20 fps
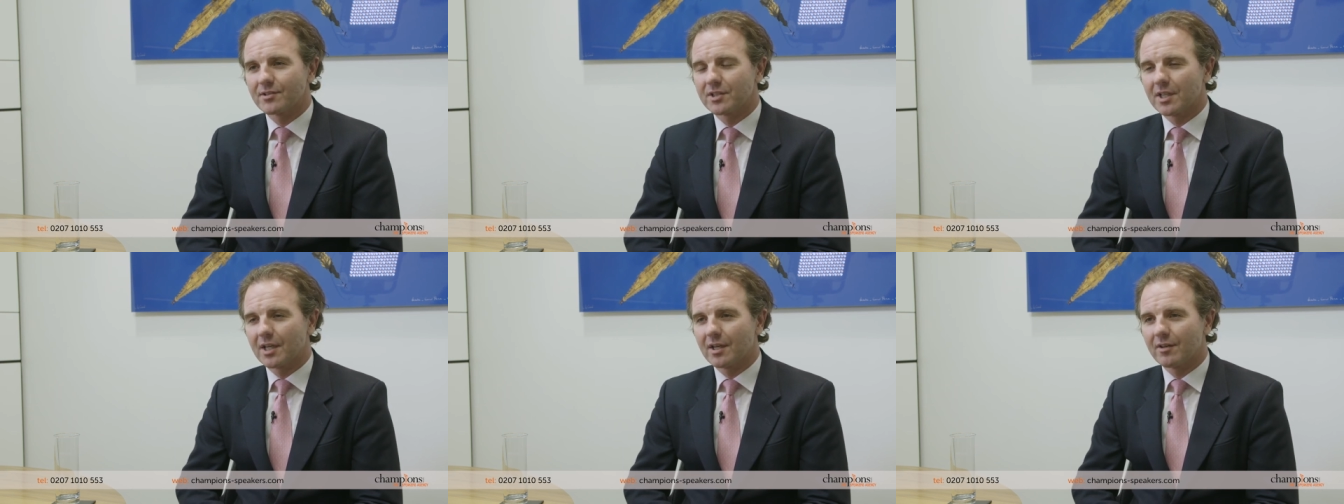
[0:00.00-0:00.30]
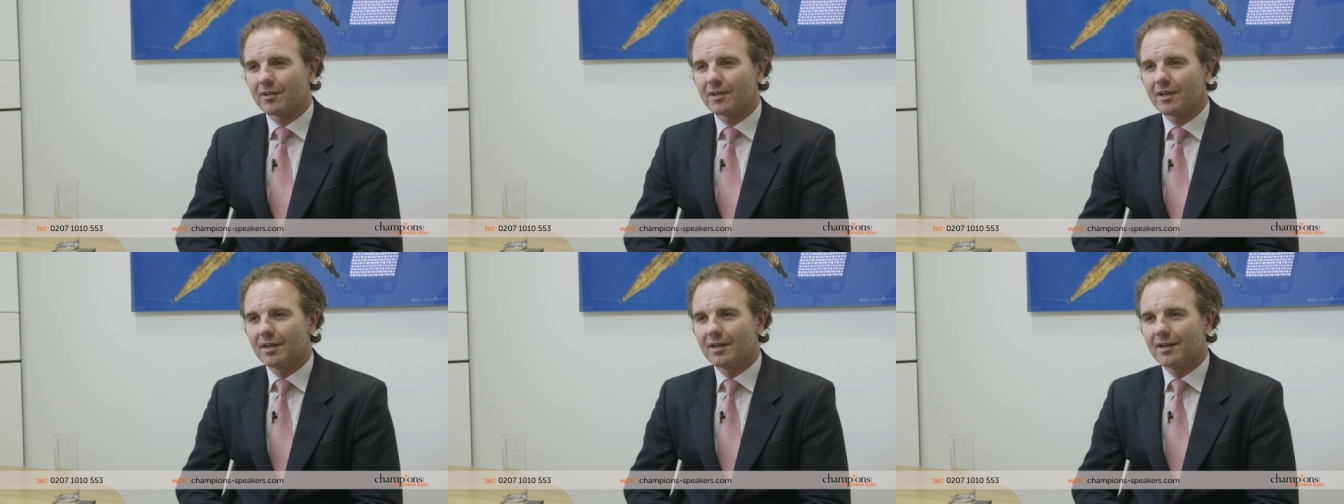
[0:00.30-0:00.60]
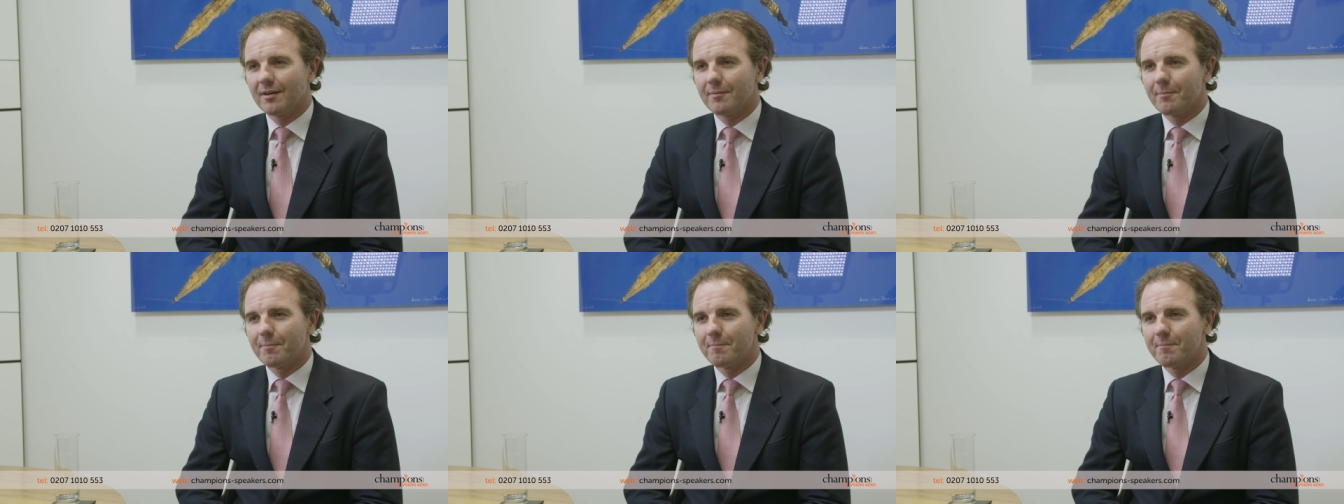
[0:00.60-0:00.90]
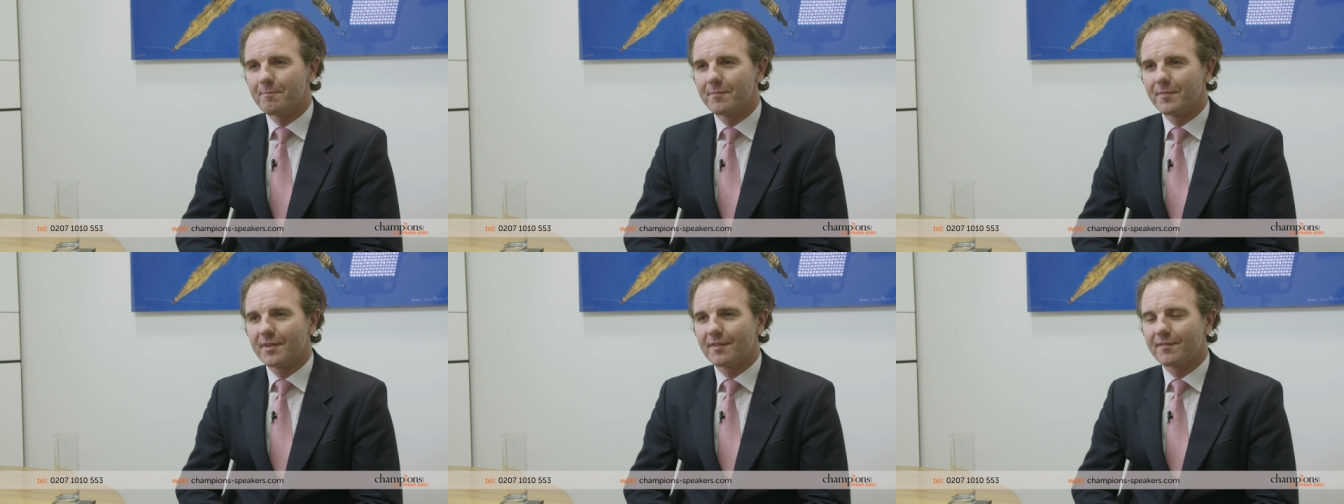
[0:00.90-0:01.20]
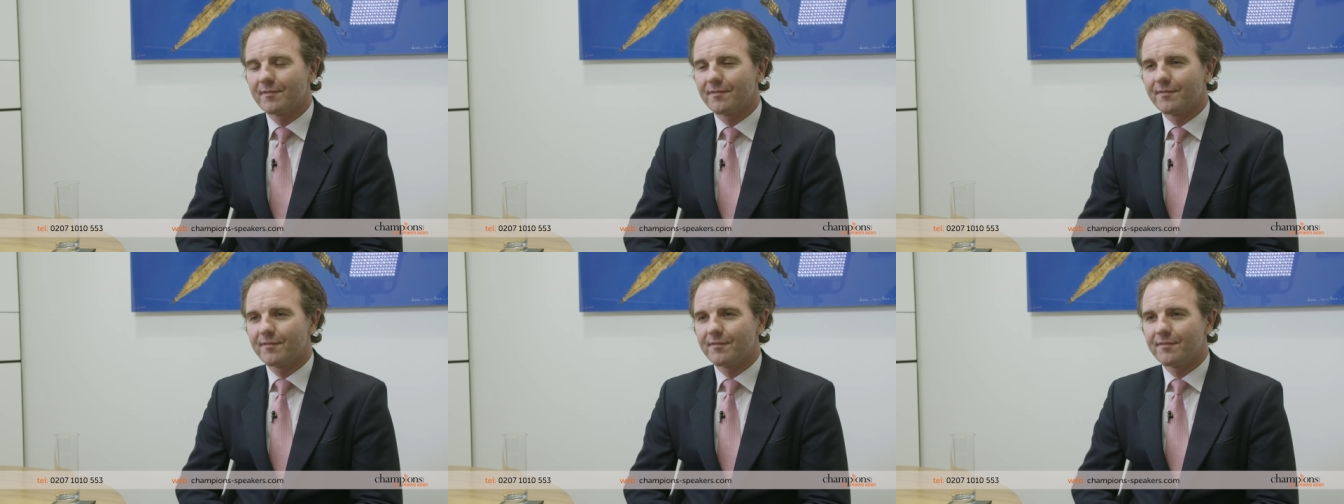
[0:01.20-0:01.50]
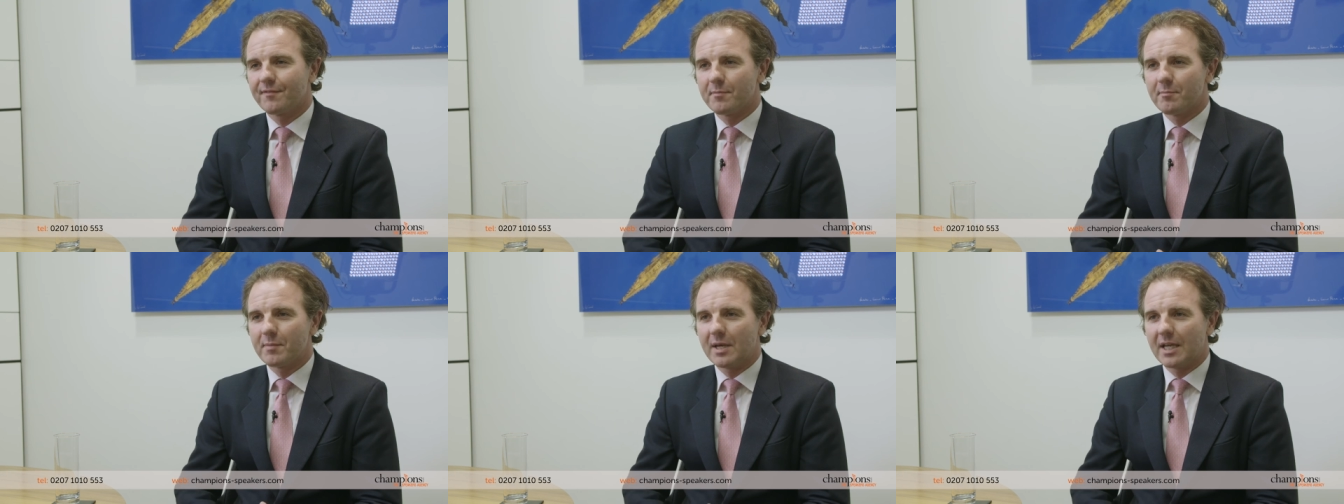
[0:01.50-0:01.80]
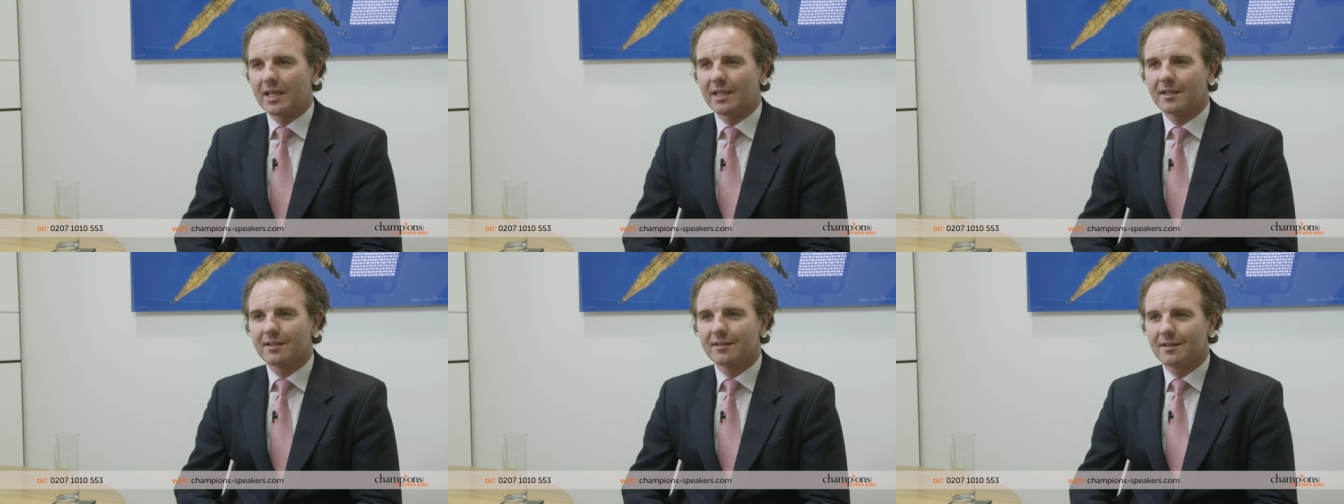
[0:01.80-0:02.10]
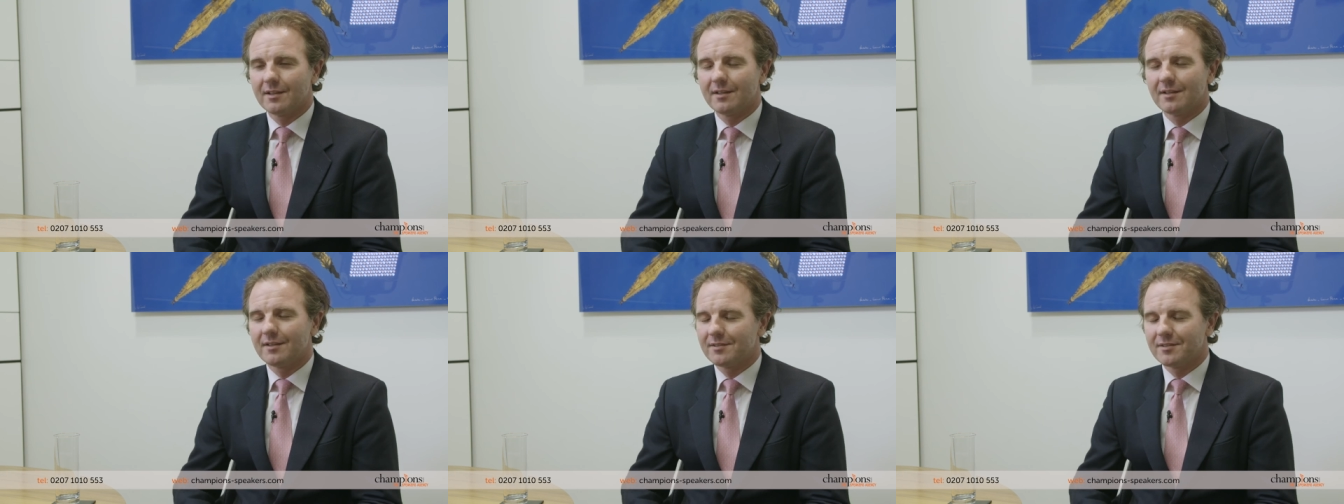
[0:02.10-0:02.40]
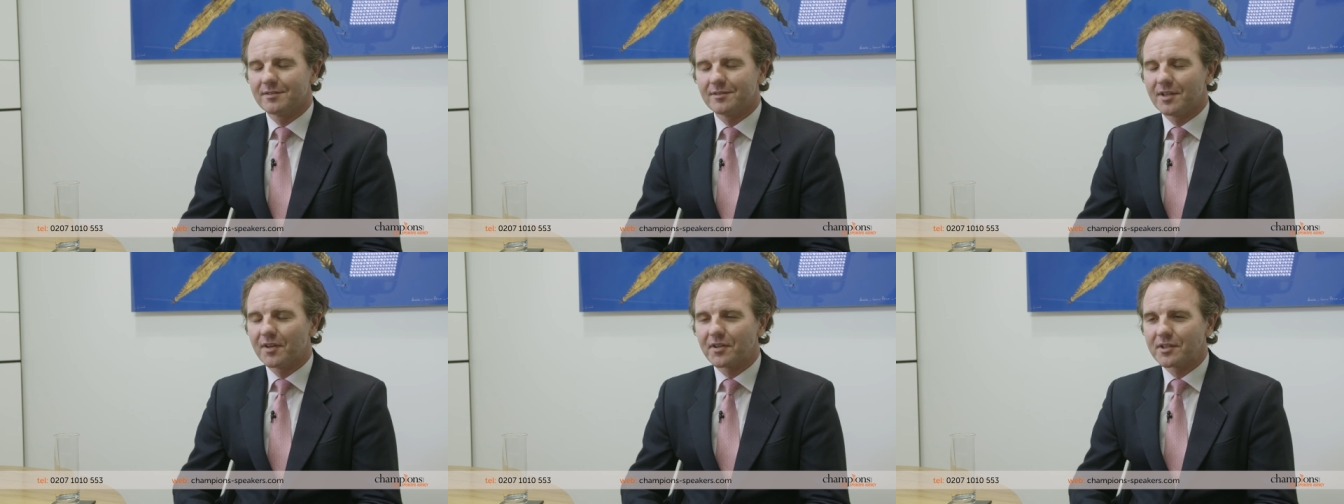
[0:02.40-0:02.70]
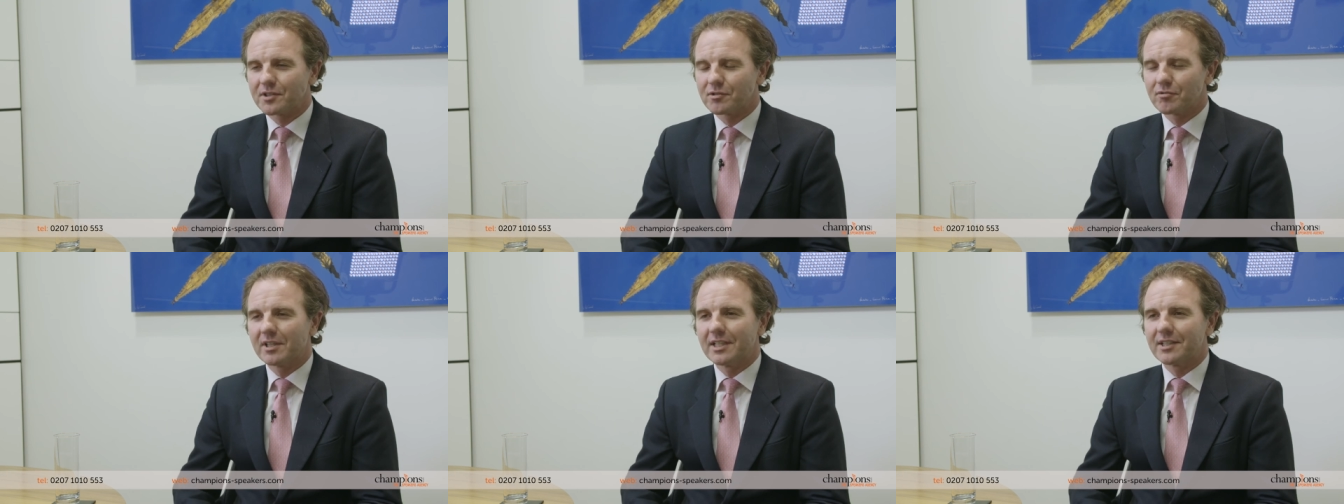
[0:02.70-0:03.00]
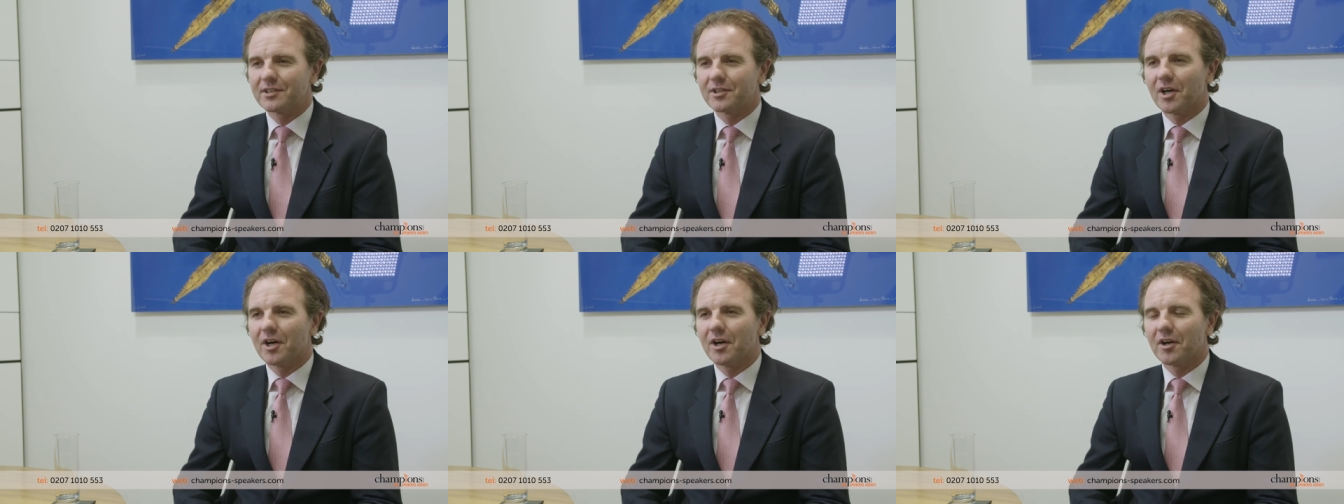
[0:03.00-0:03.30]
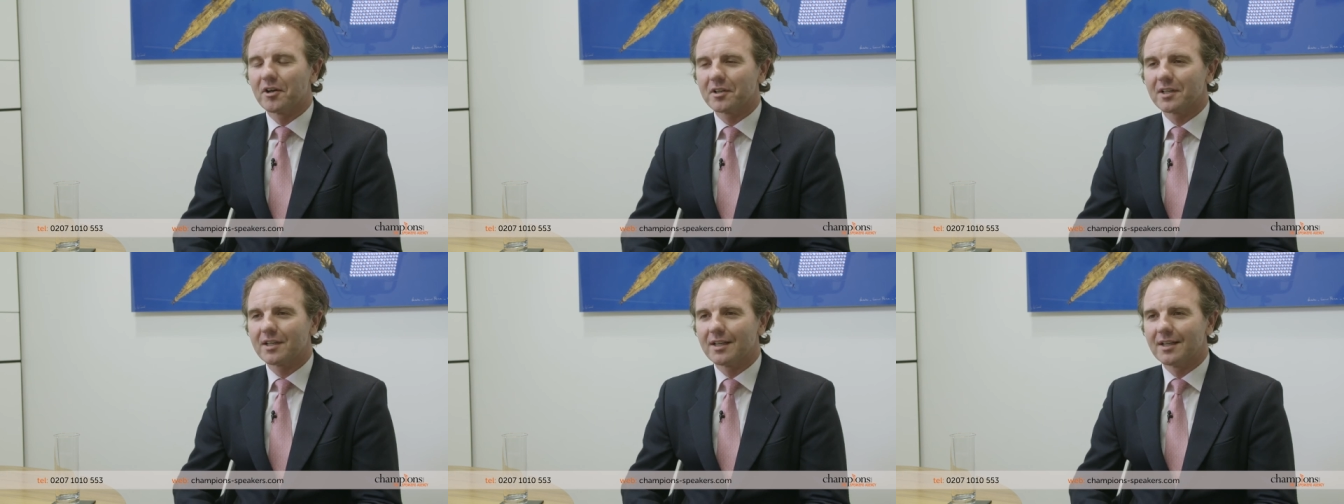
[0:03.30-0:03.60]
So um, for me, nothing's really dark.